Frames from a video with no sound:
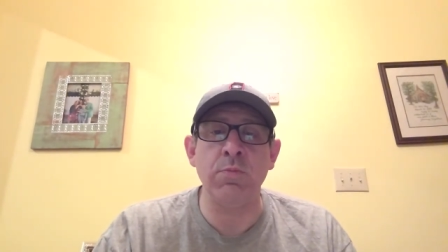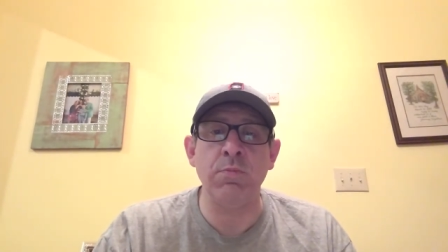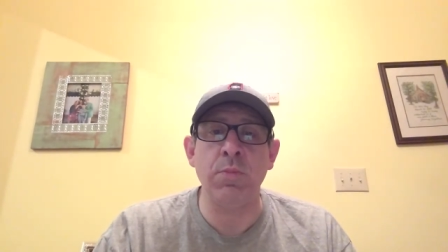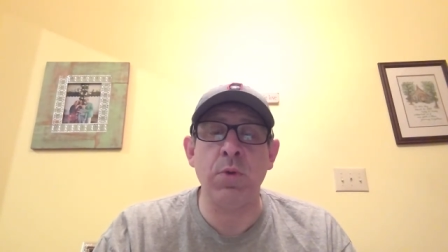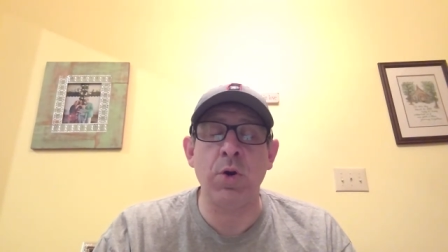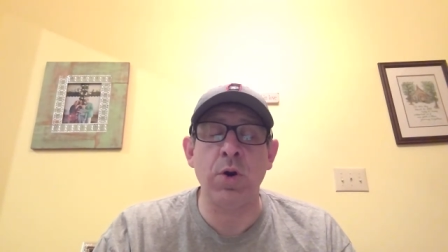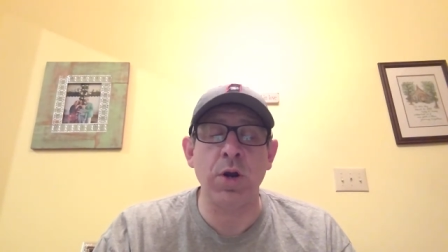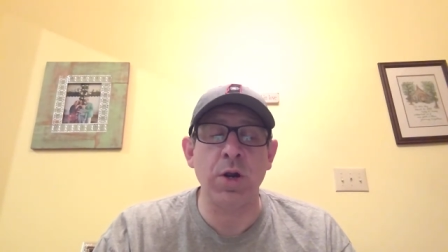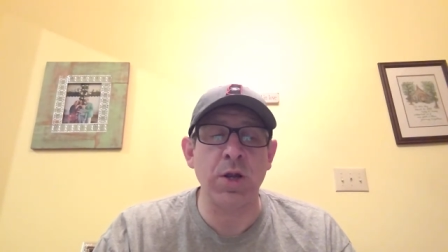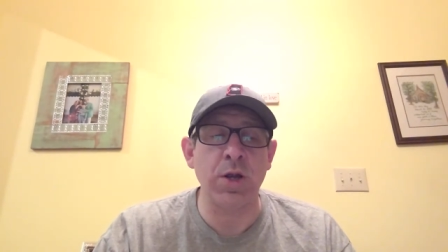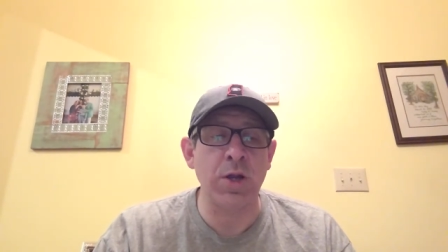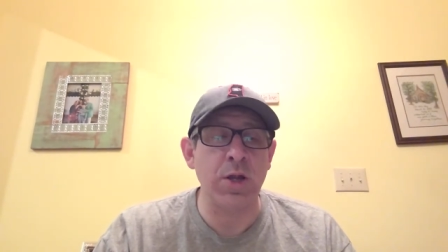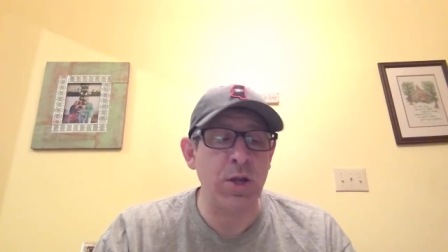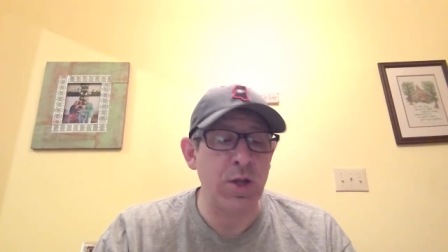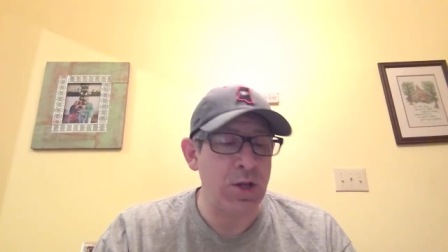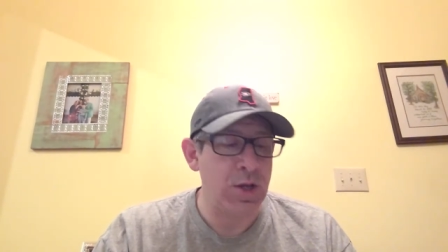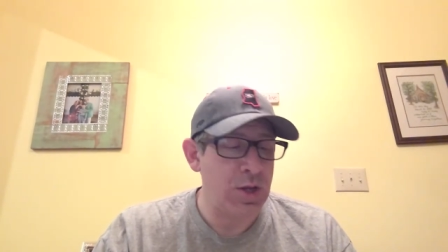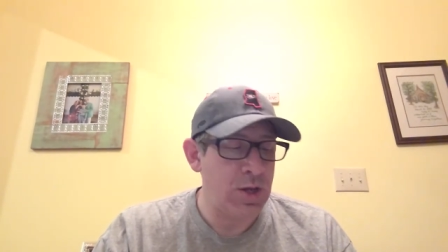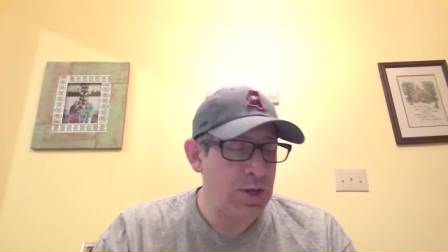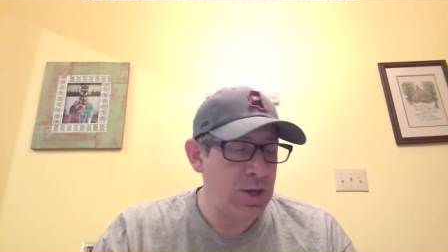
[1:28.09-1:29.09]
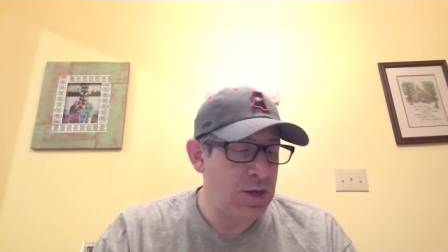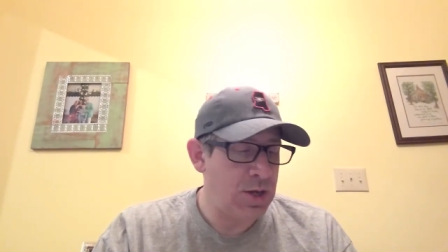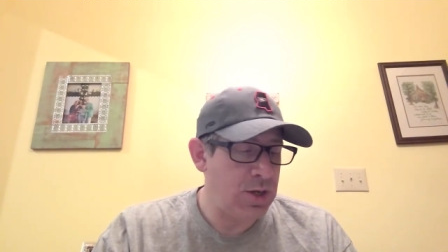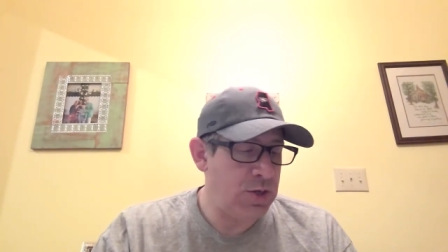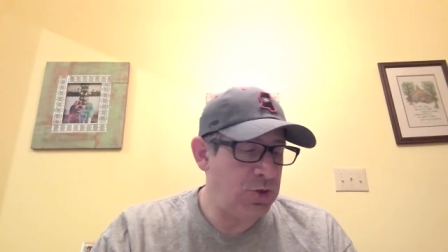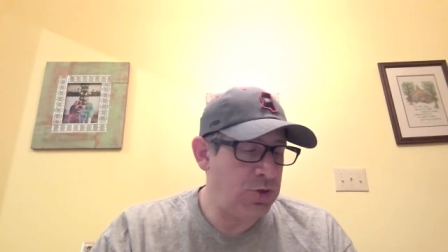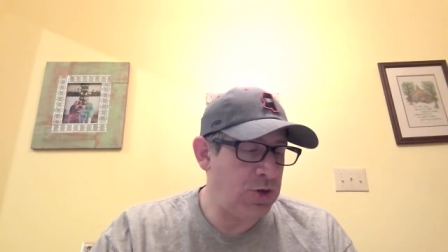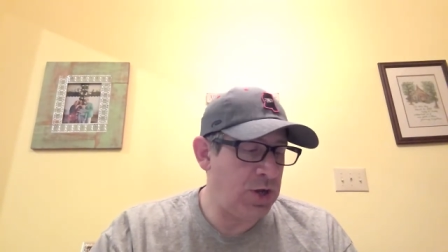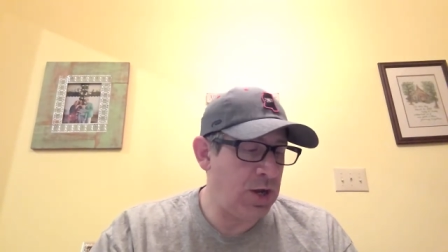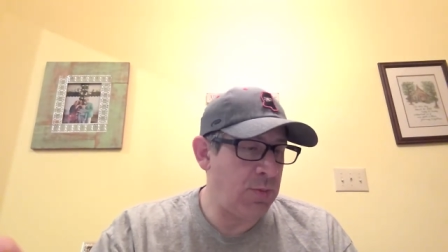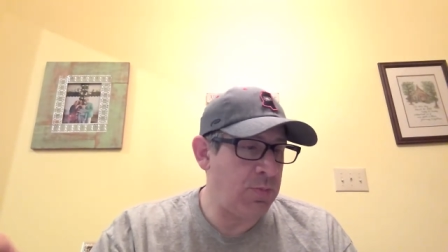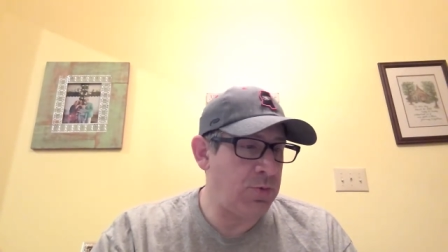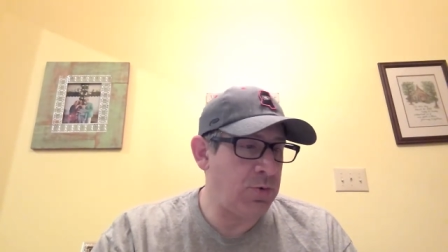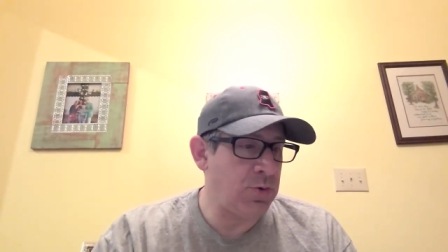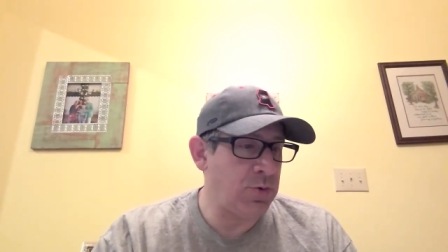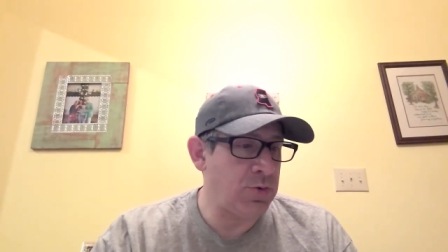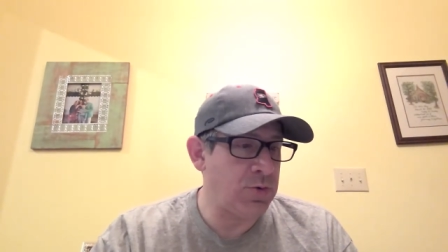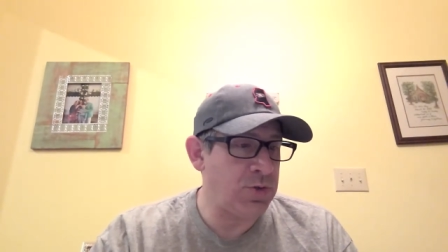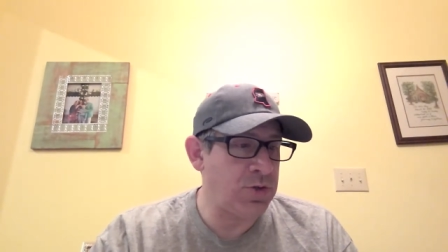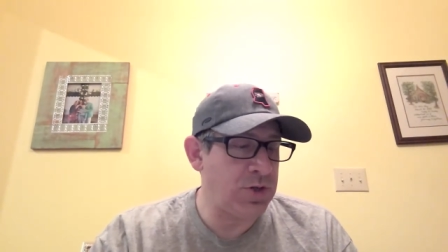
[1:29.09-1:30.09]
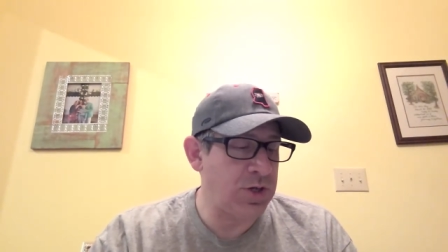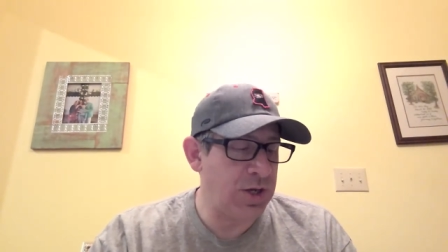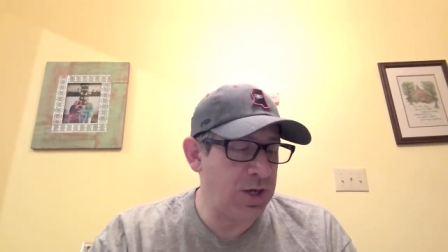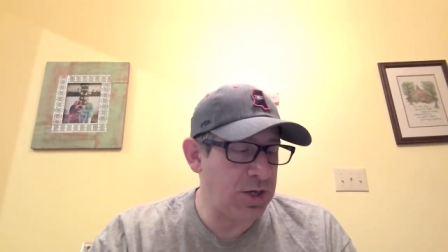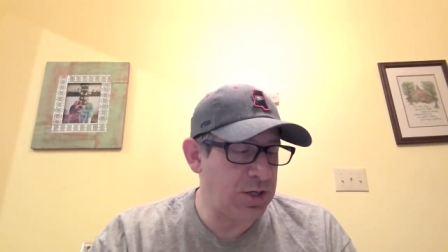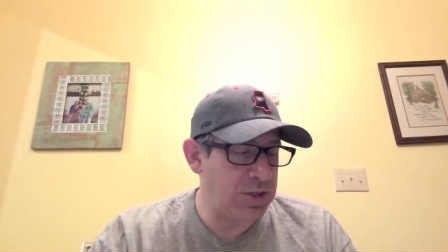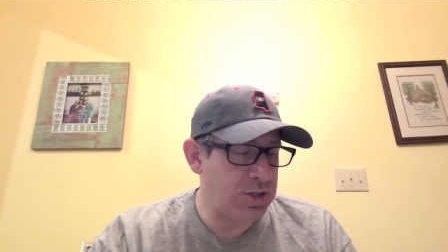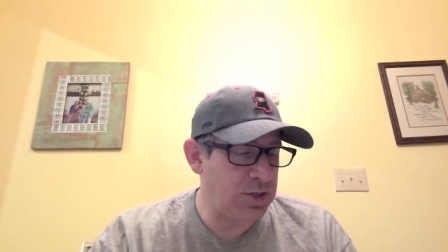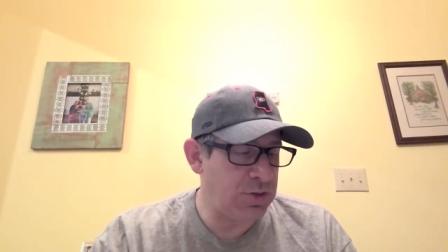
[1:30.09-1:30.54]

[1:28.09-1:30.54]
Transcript: Mark chapter 6.